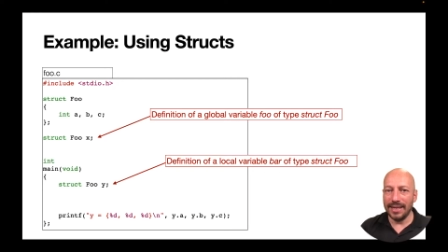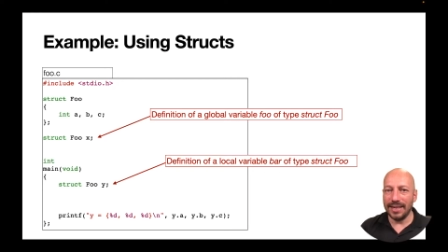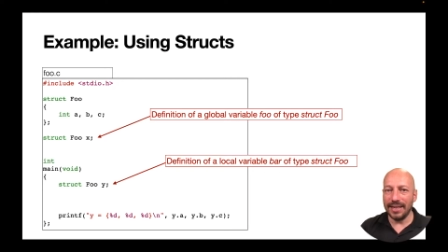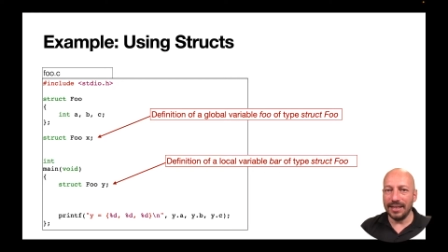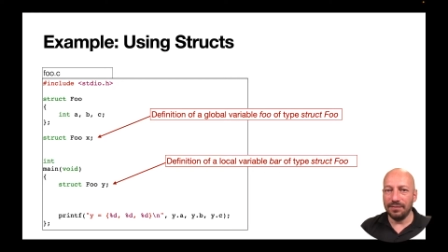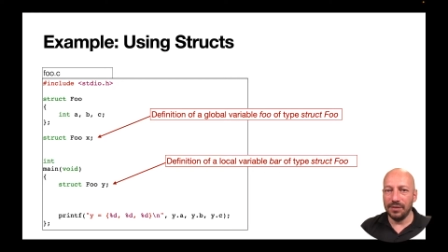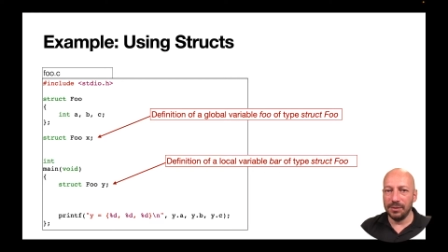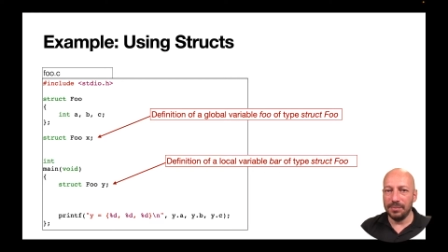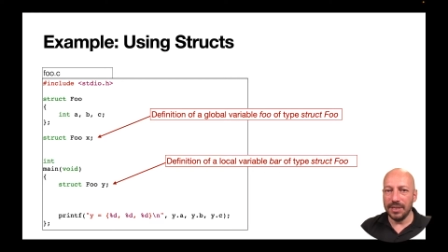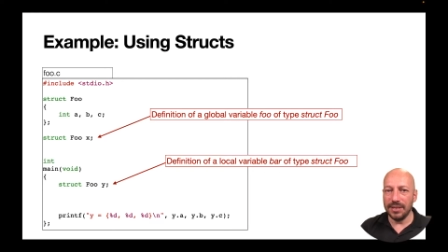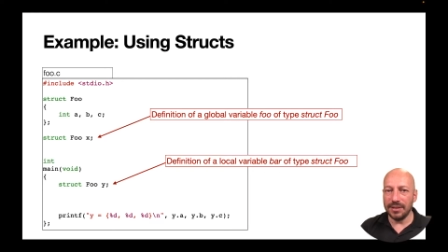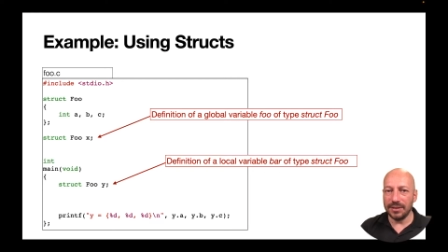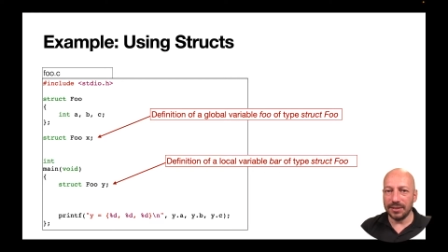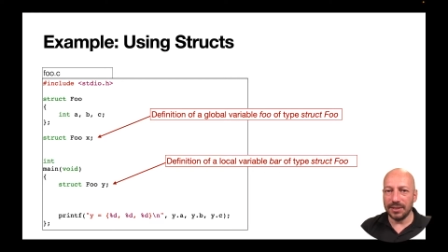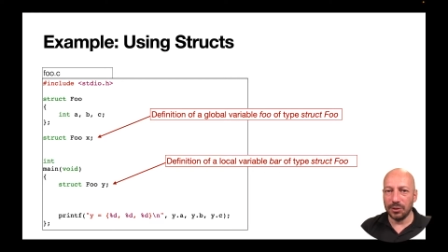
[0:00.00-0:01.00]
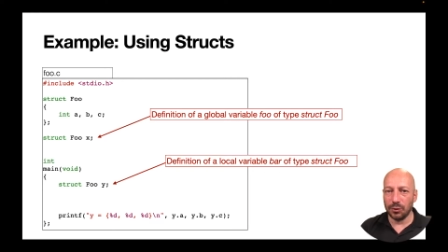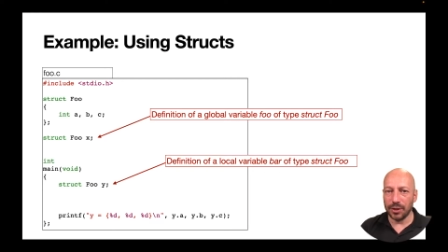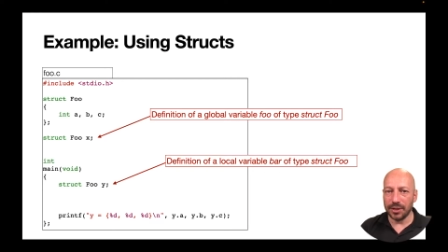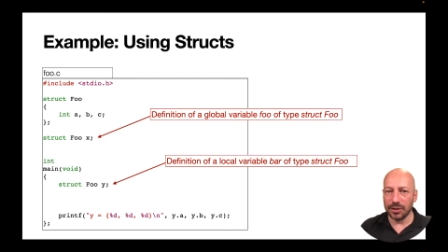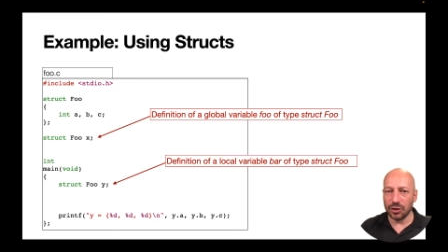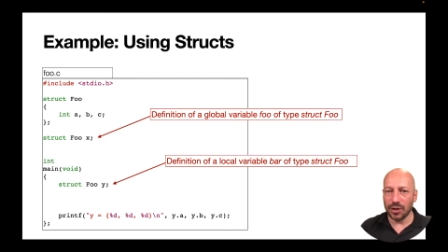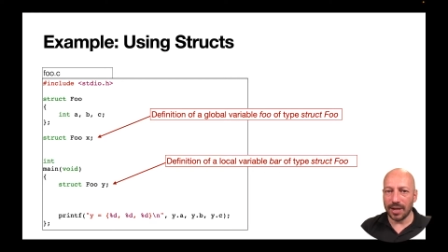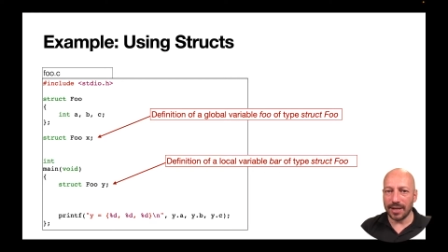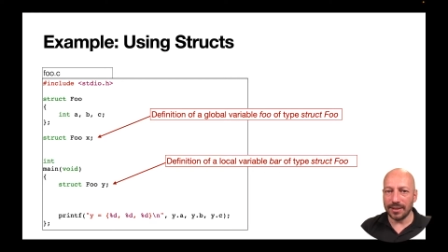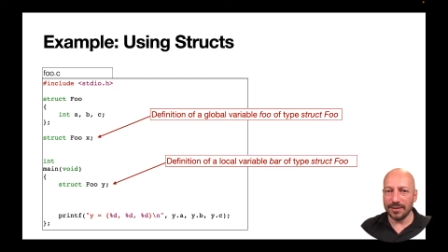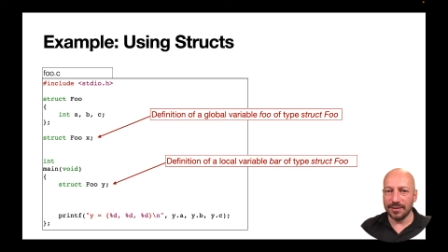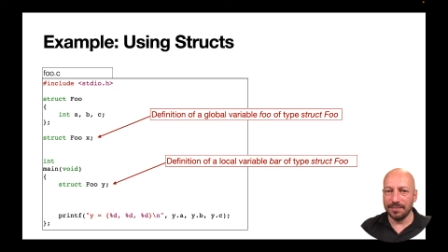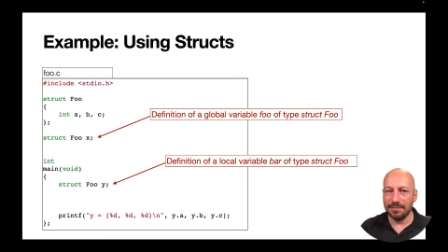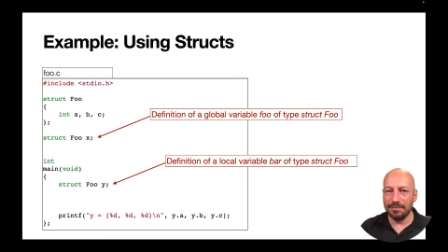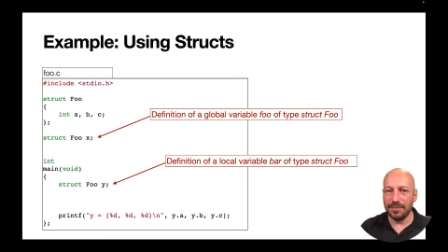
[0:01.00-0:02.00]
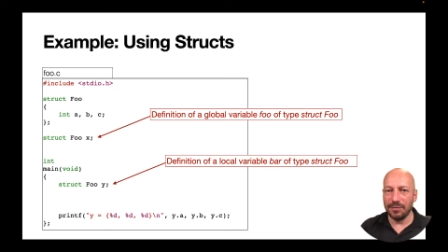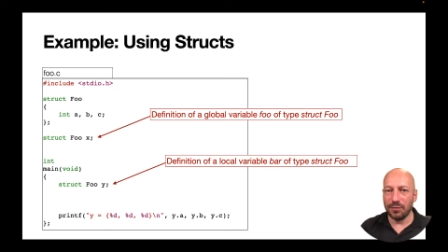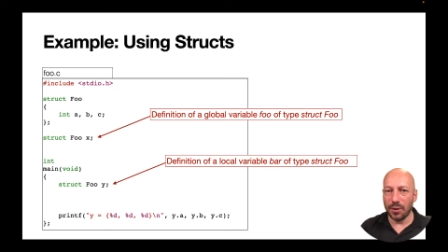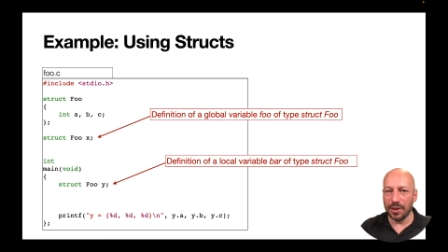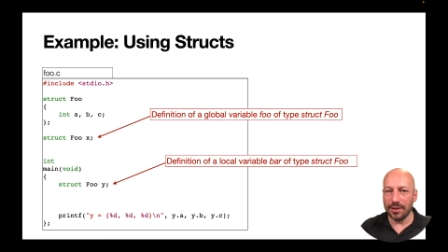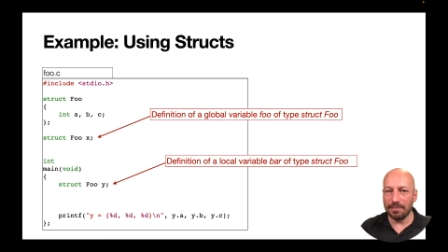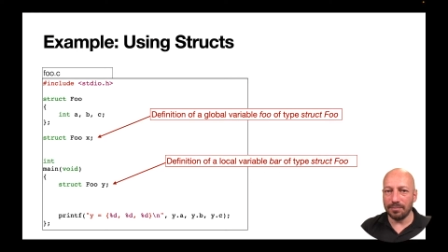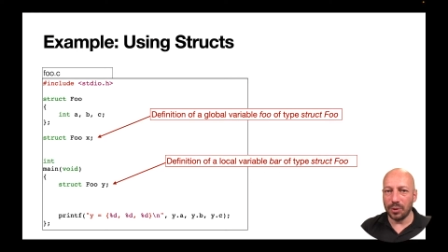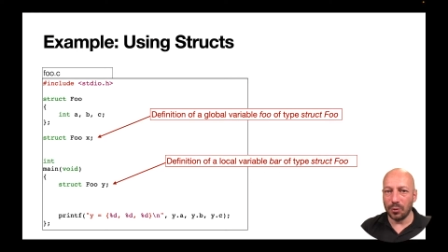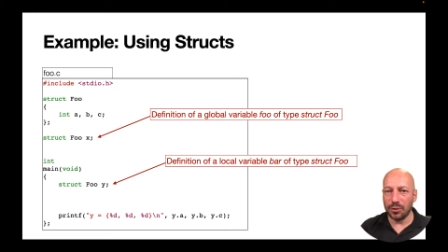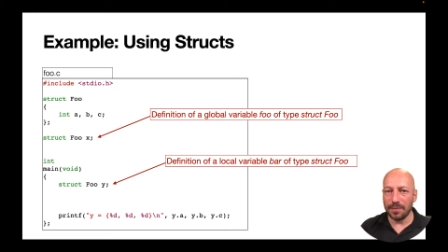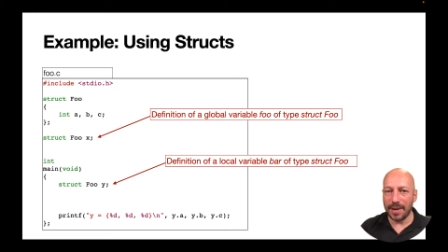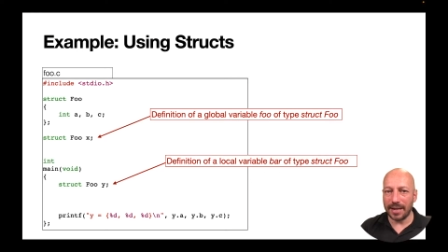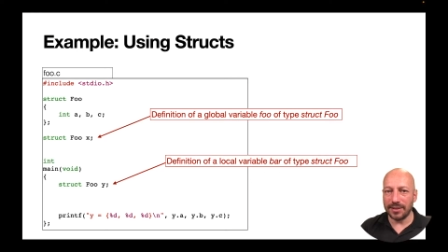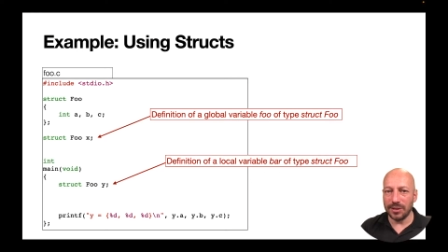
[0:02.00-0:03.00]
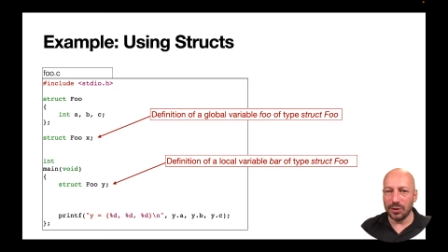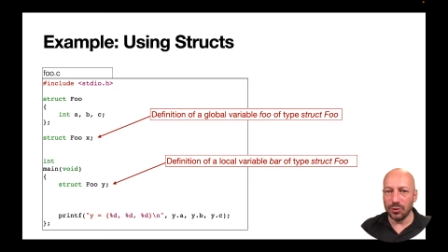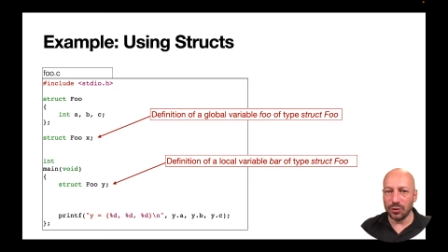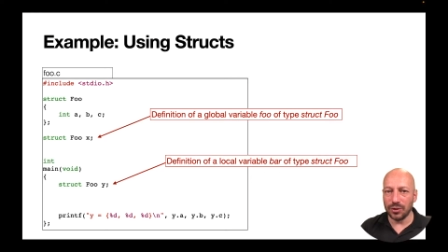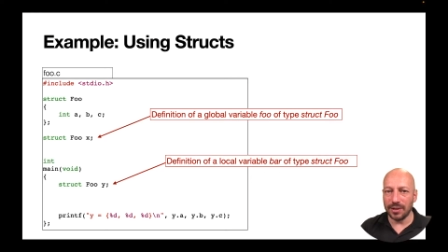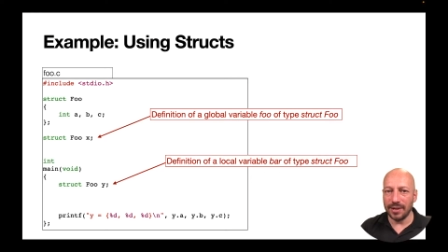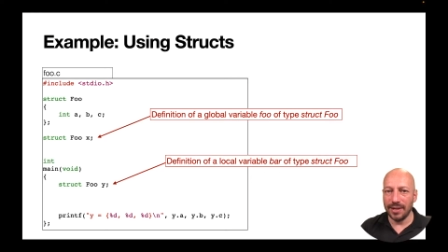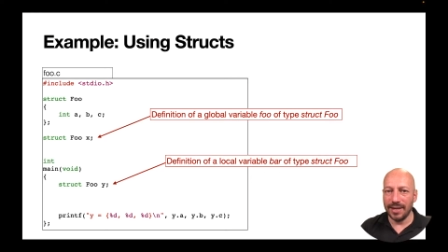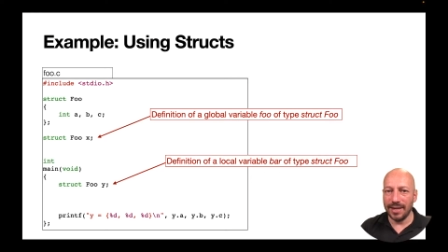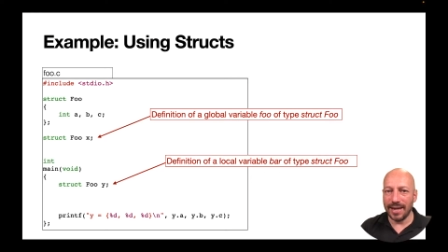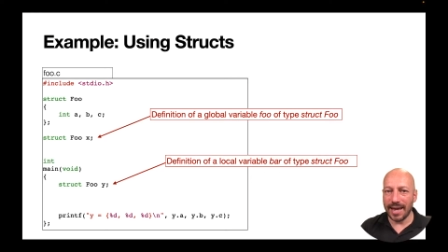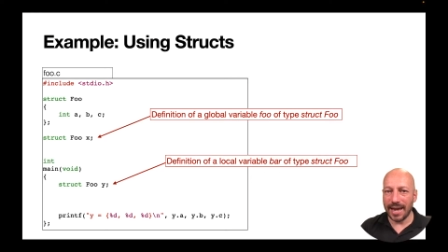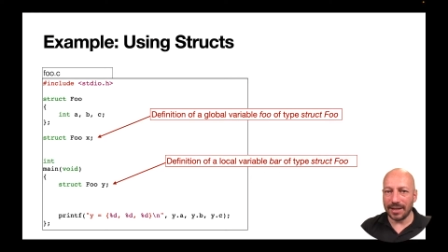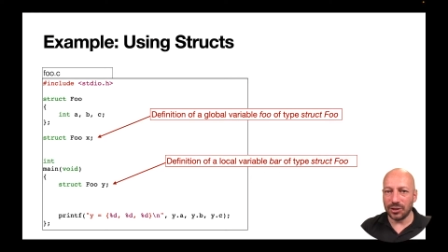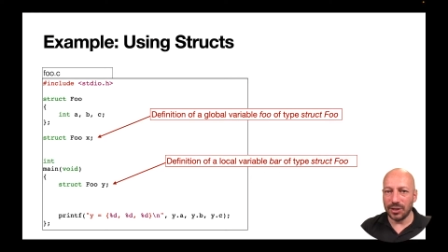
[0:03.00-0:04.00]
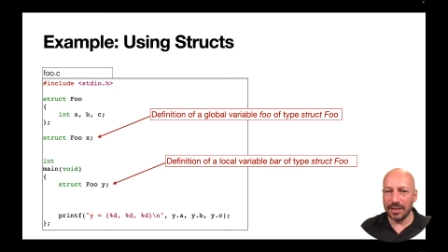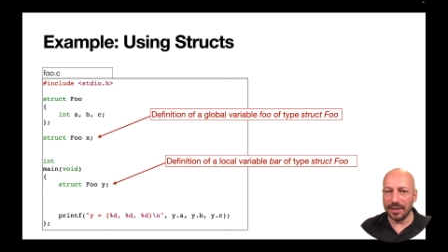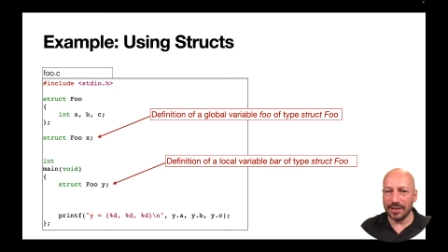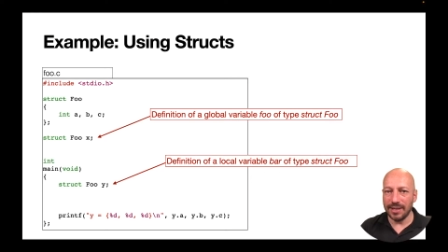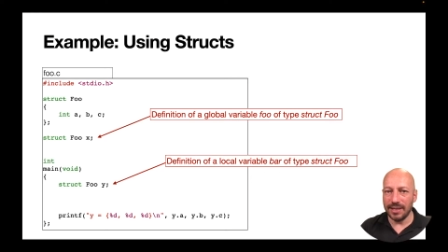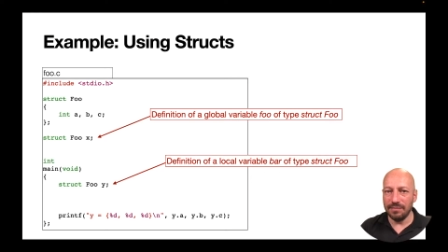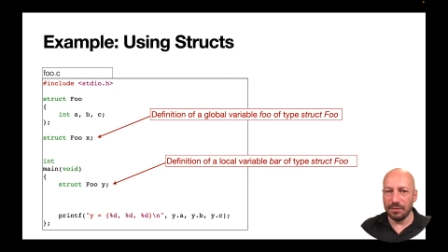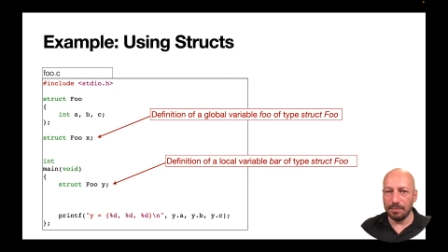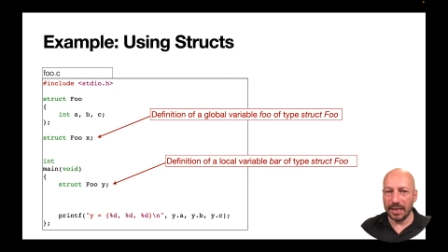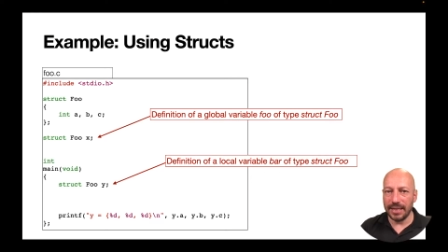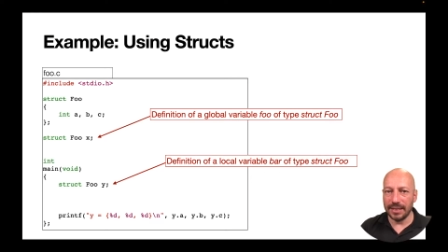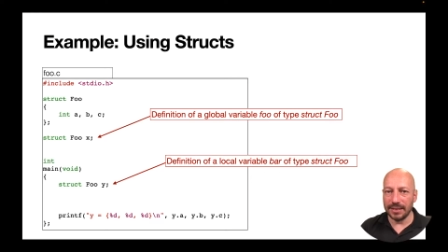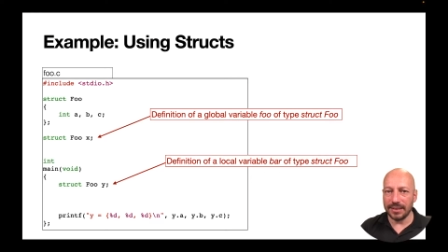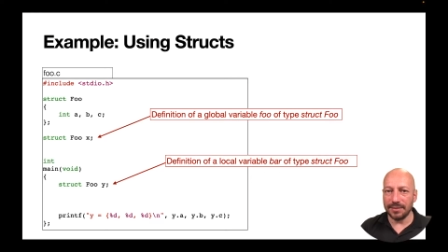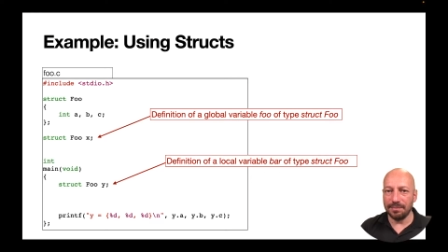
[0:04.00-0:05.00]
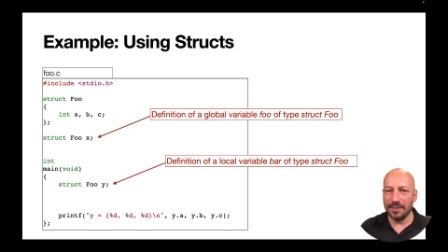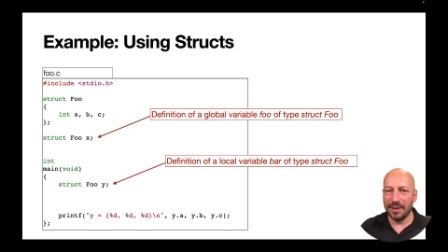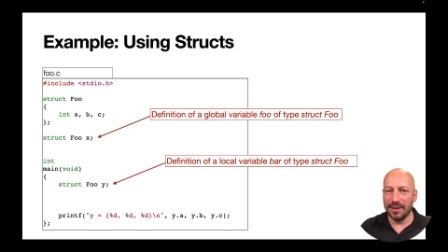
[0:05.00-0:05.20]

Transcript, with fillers: it will be zero initialized before the program execution actually even begins.